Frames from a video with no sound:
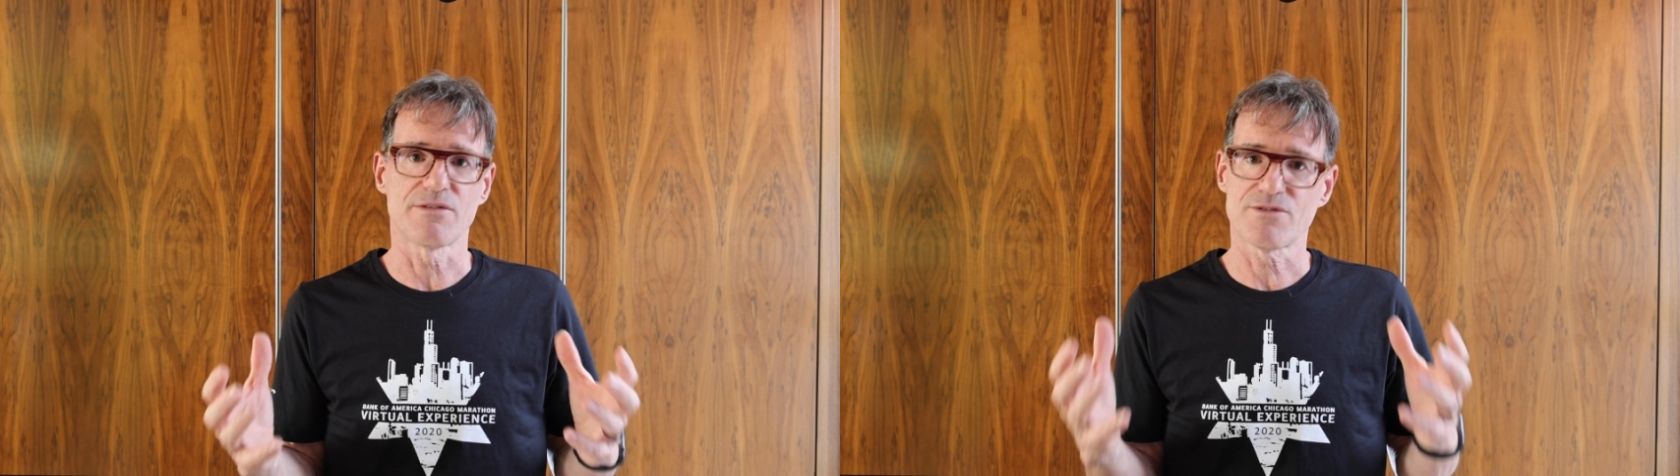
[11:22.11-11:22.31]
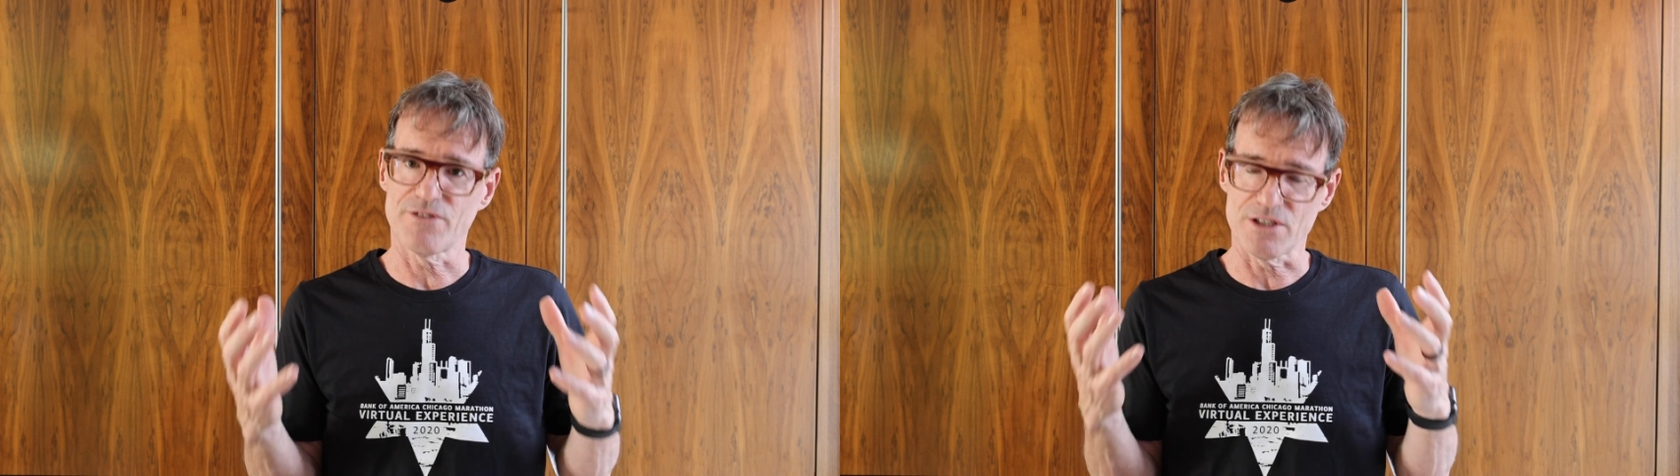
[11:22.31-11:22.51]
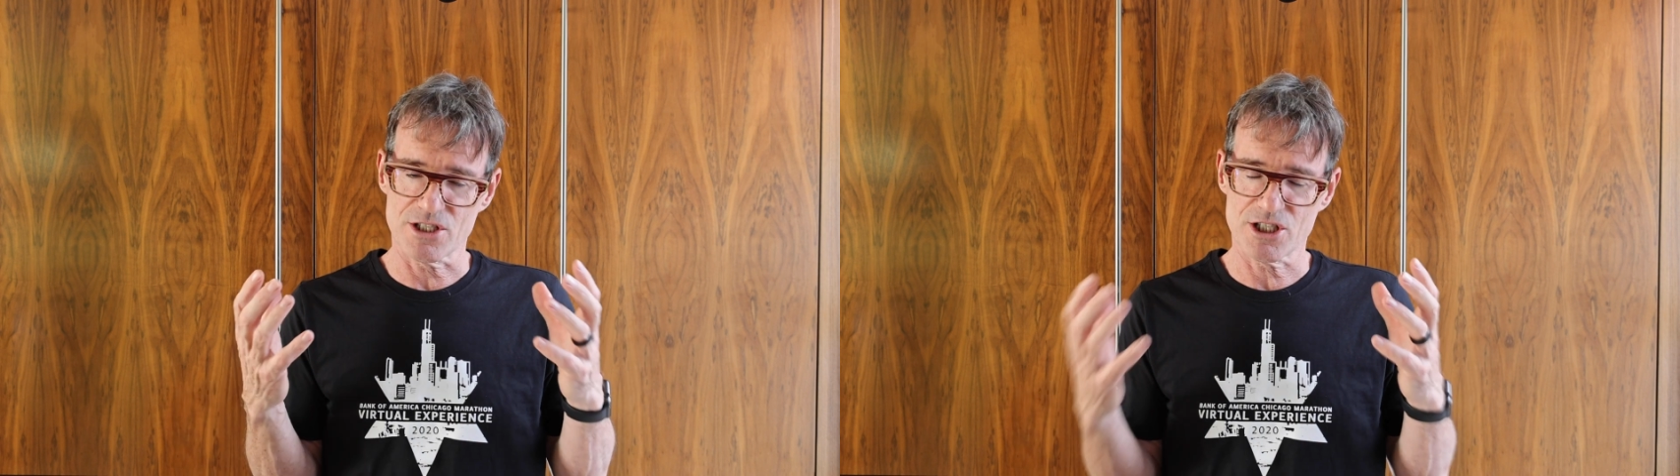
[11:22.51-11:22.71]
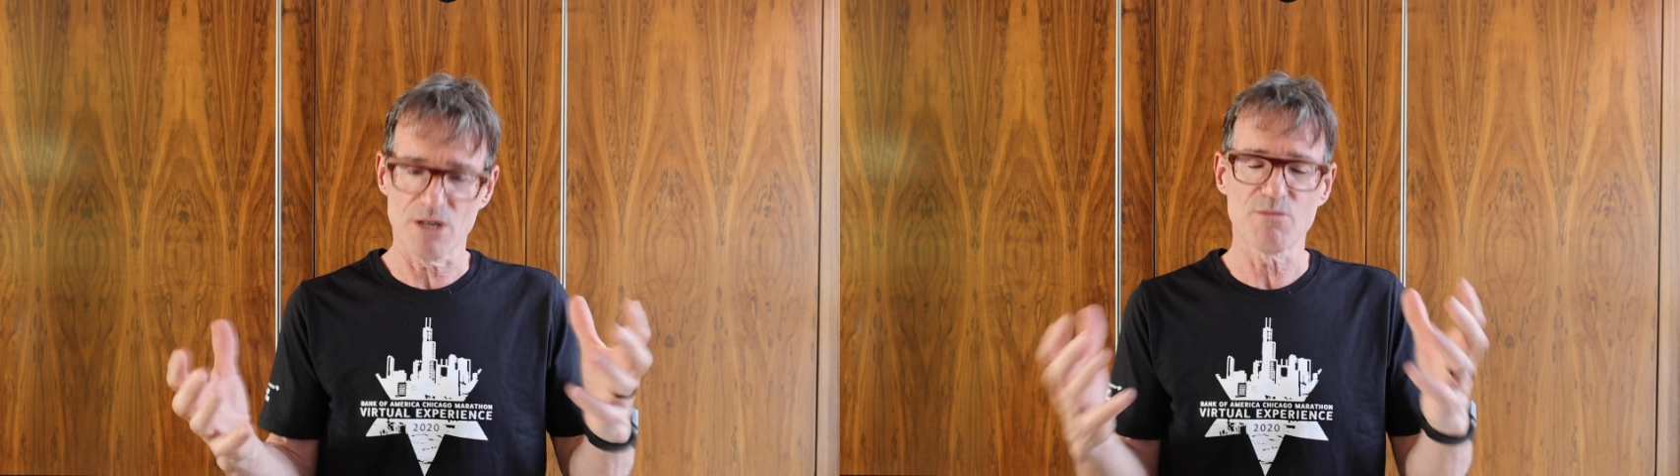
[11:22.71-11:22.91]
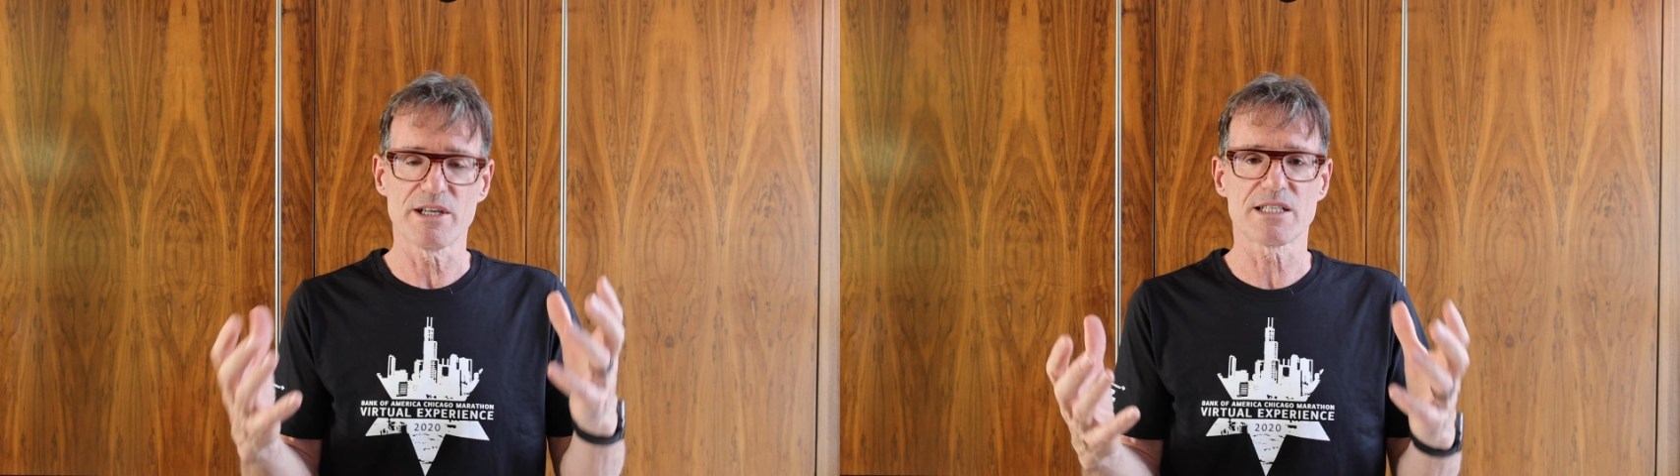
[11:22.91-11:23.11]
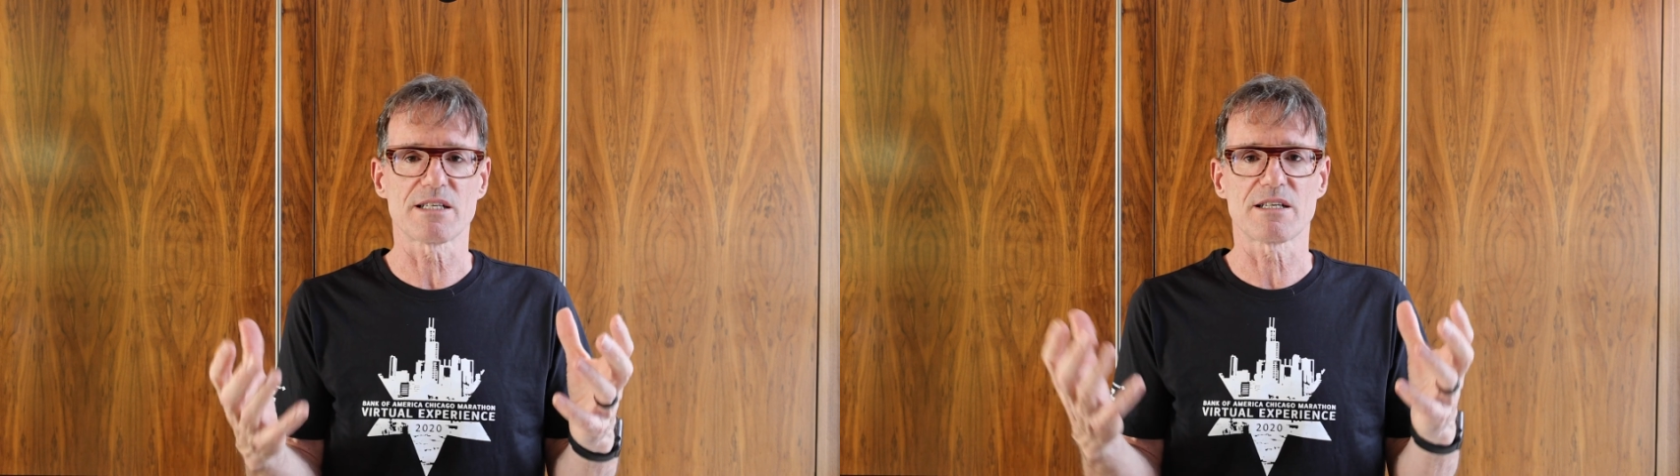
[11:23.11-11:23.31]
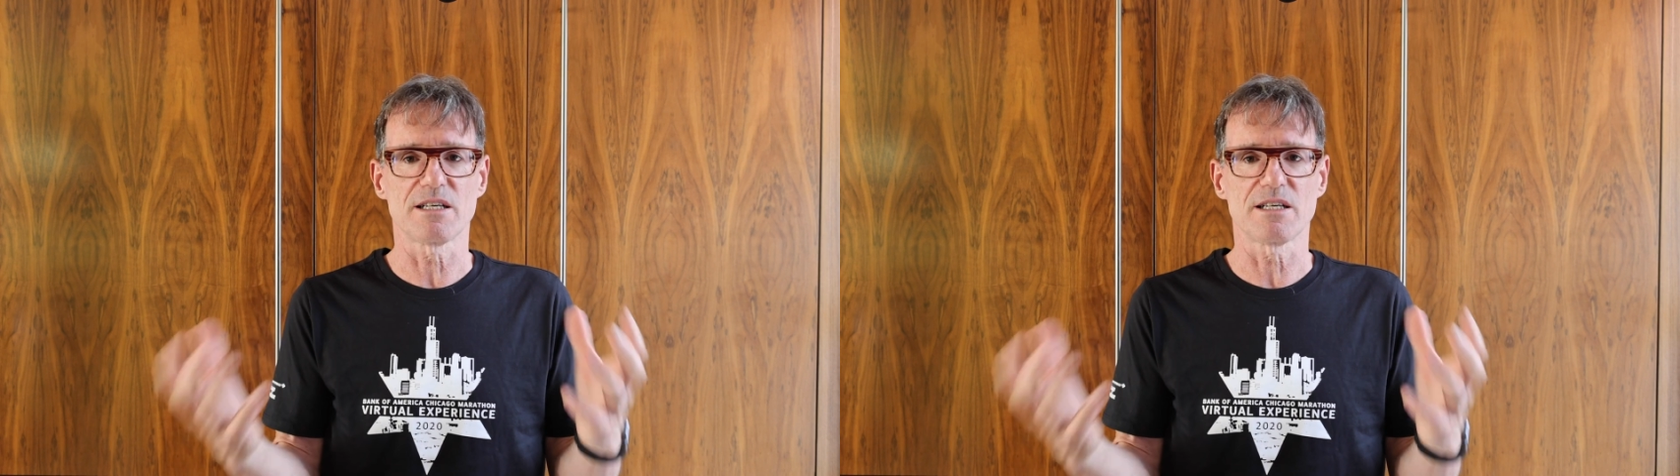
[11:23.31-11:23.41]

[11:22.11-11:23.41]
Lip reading: for some reason,